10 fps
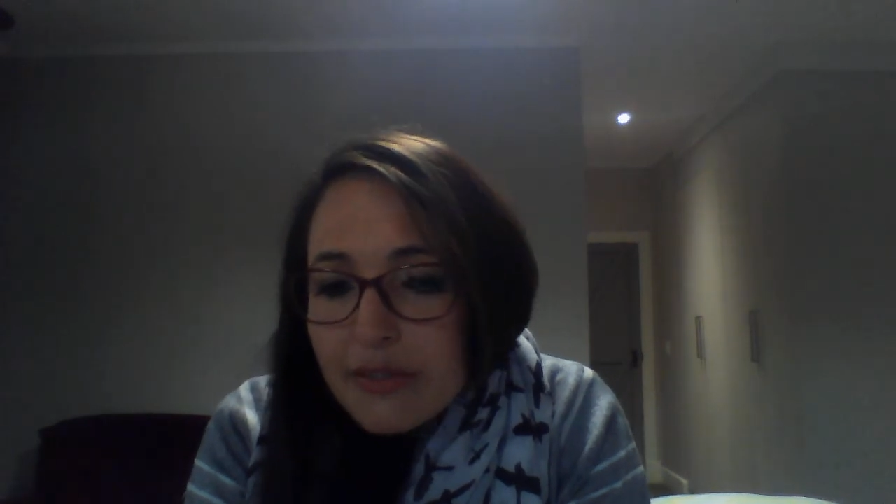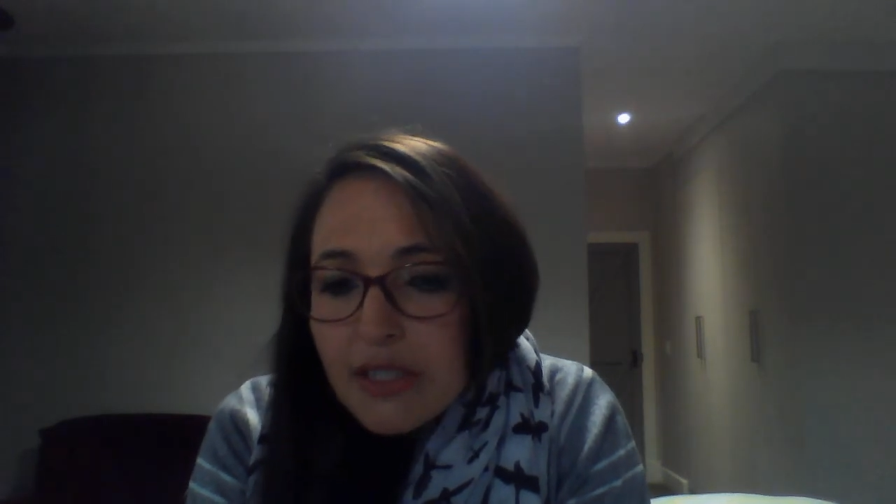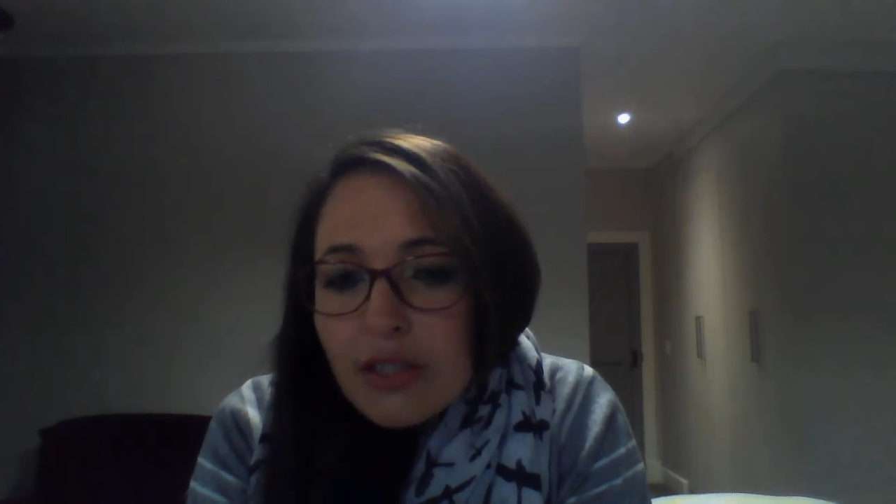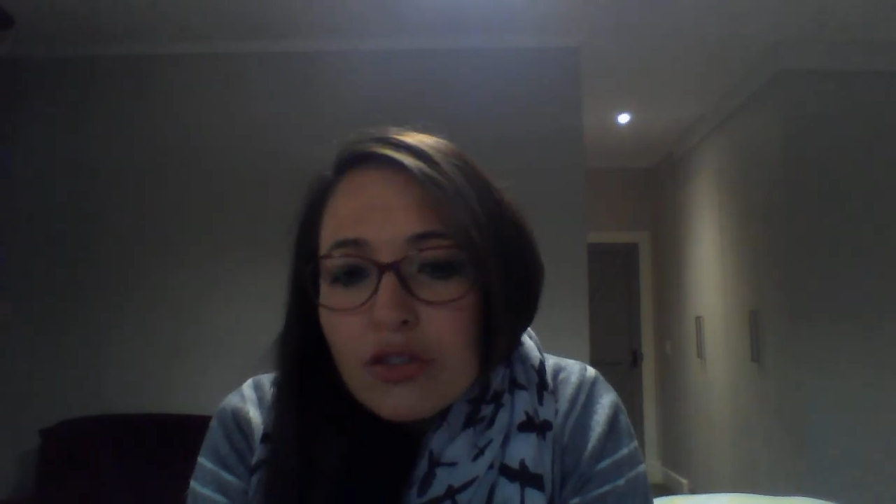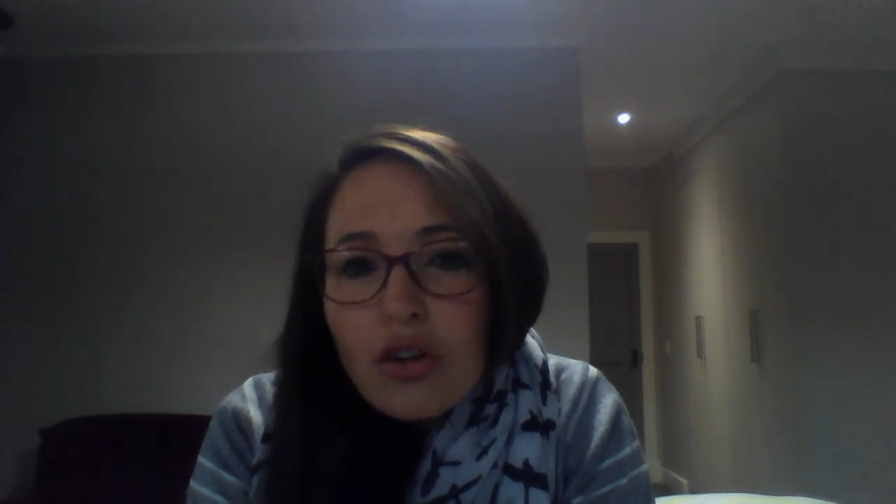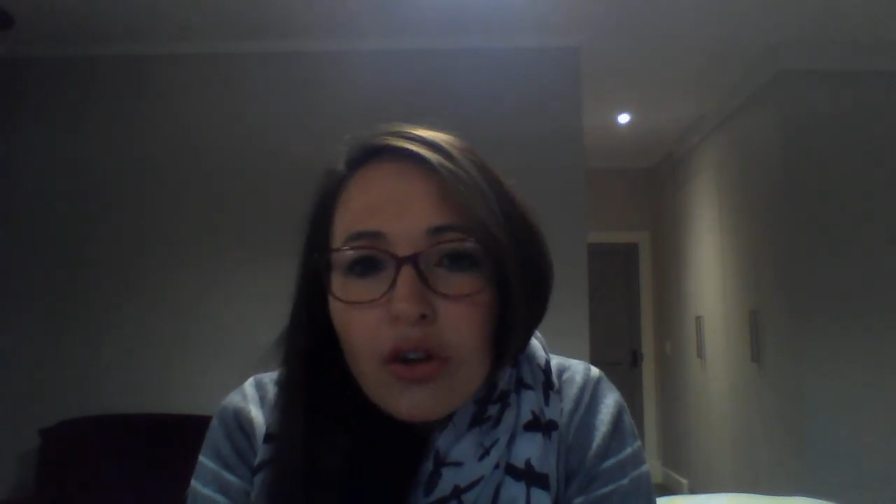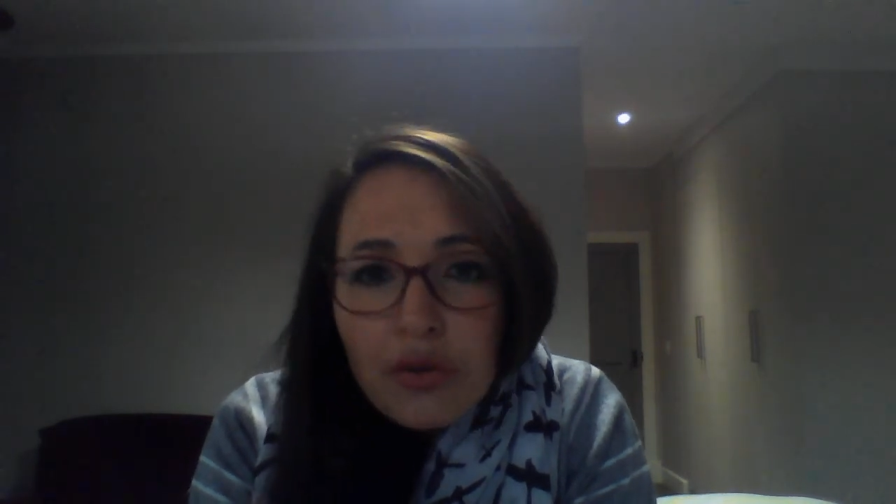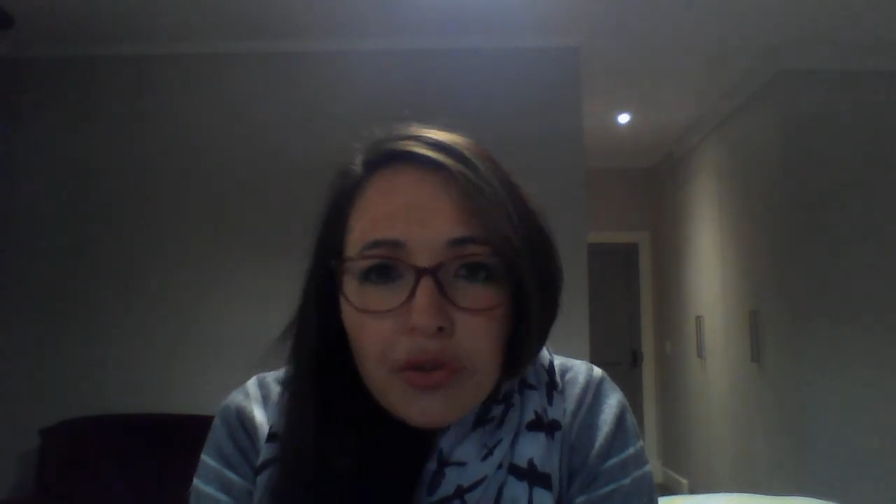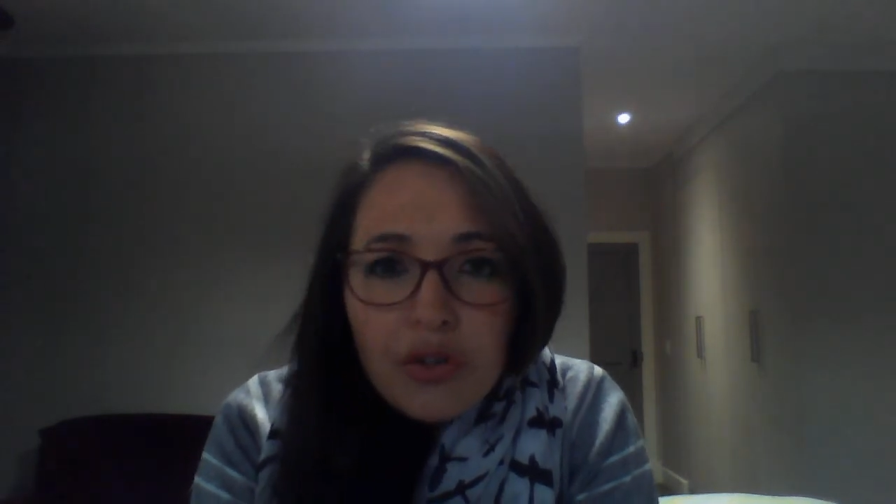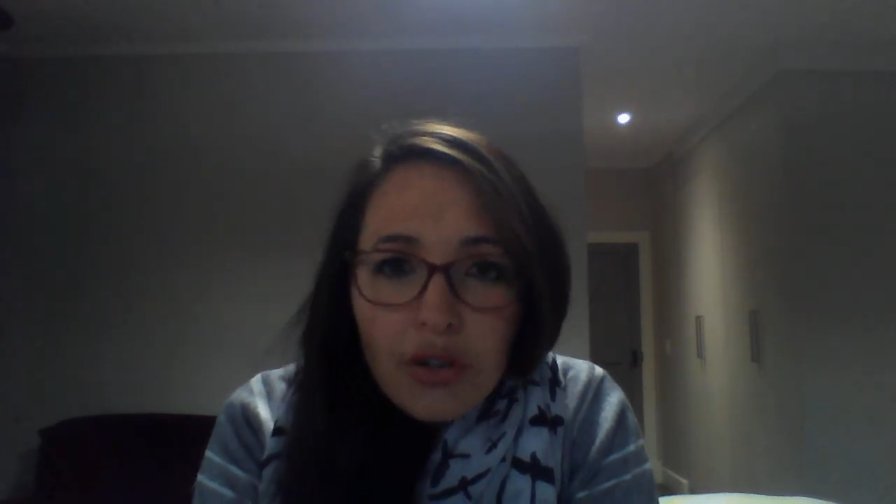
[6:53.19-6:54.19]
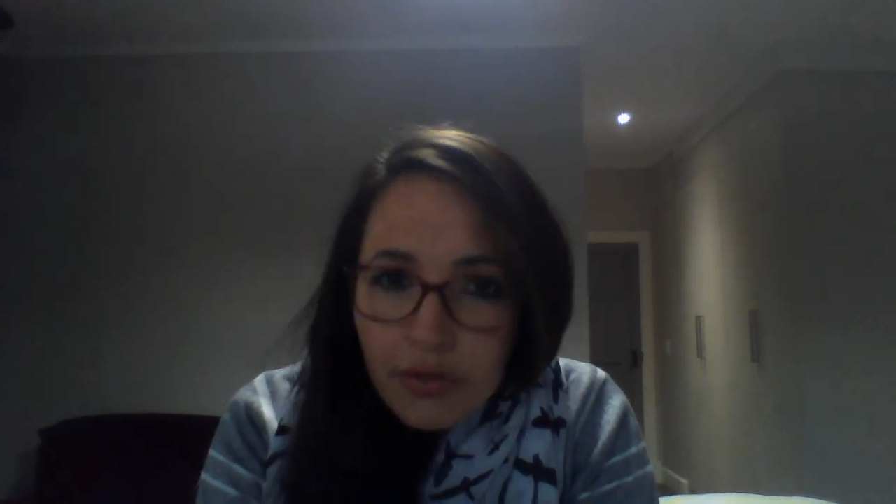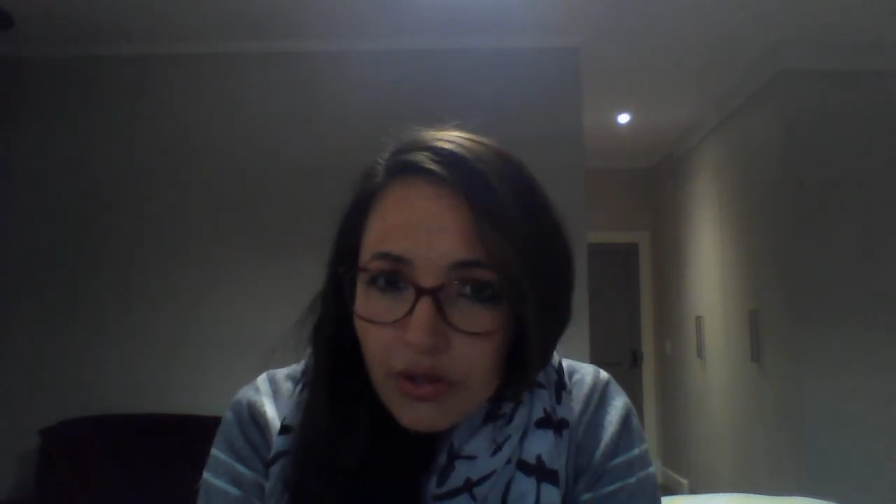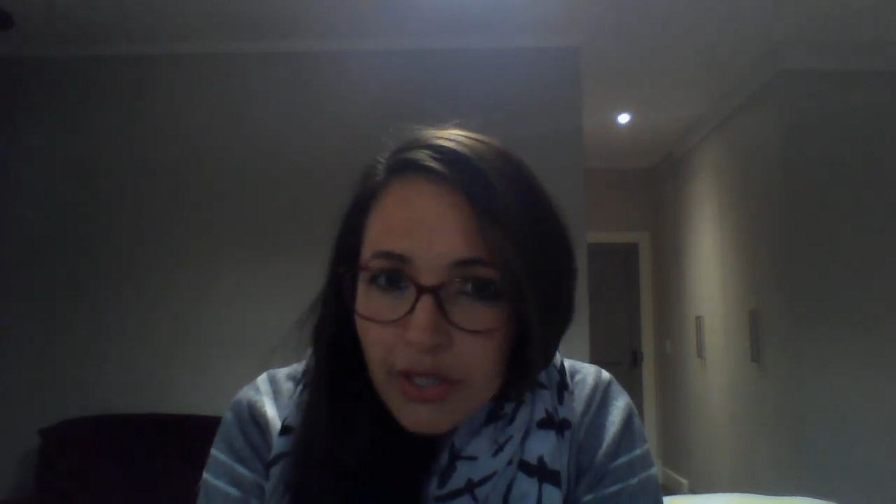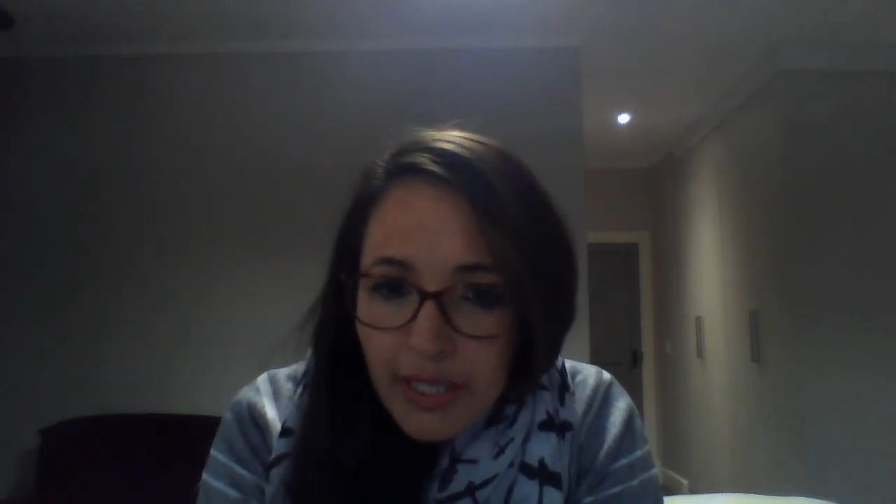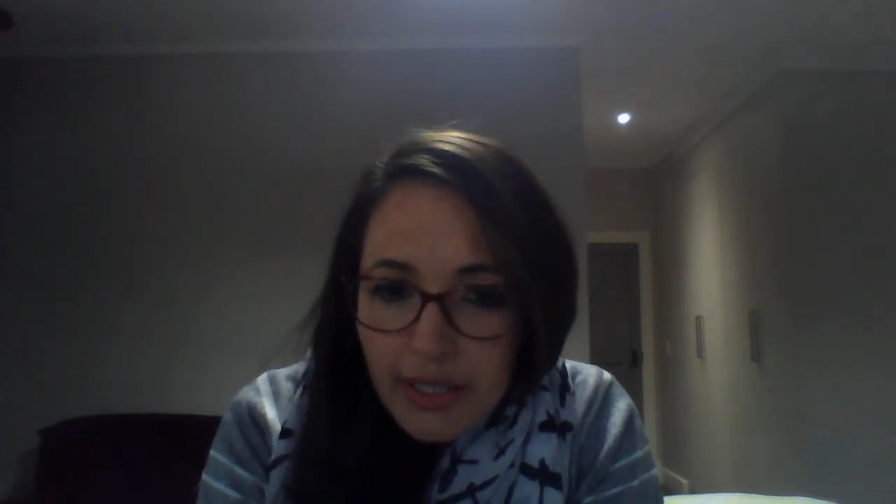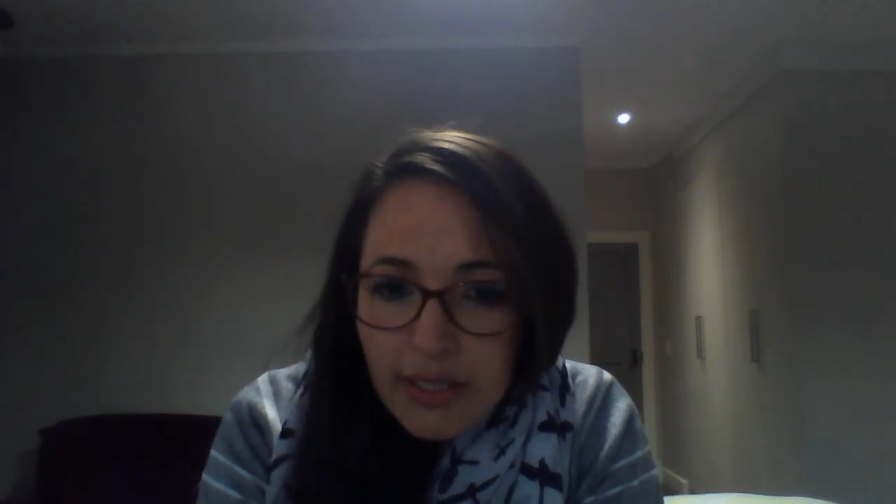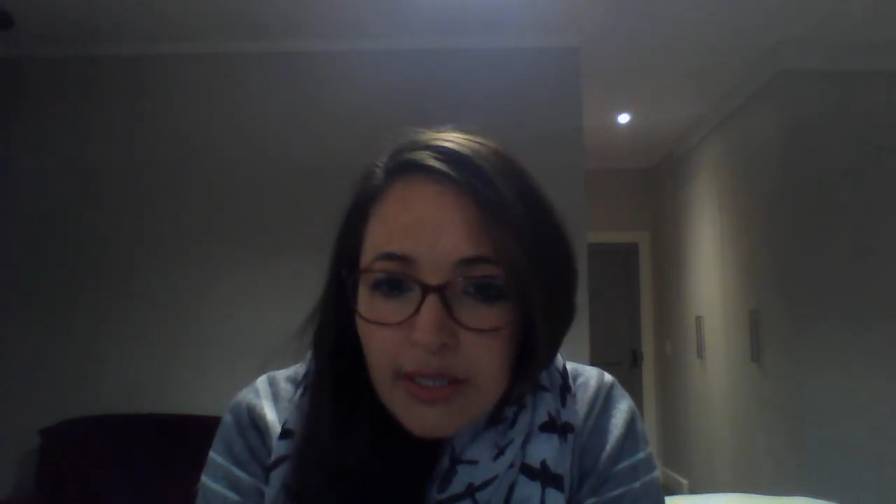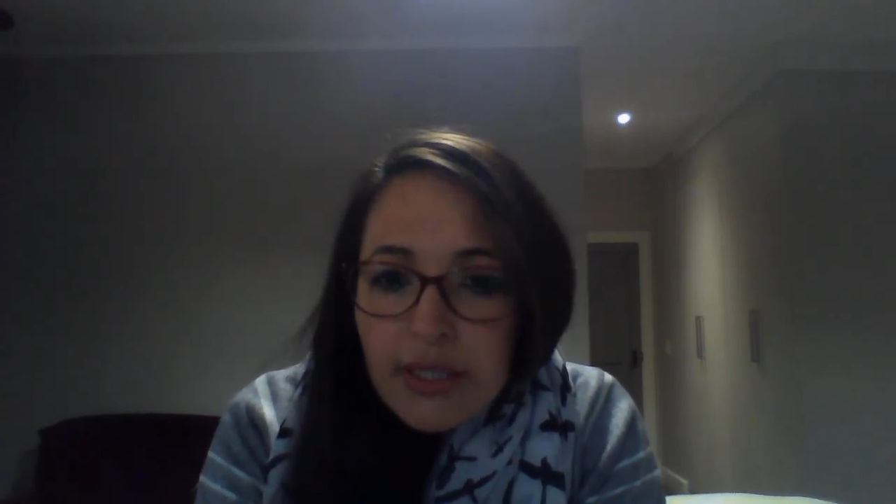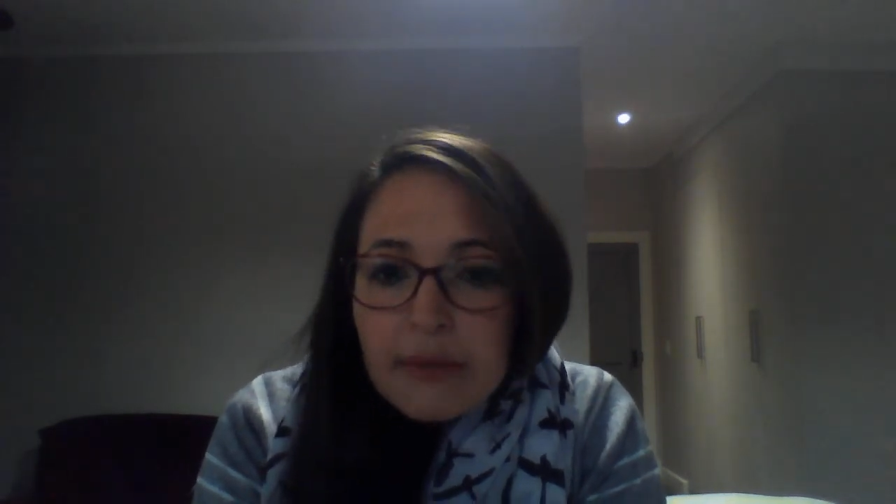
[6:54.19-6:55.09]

I've said this over and over again.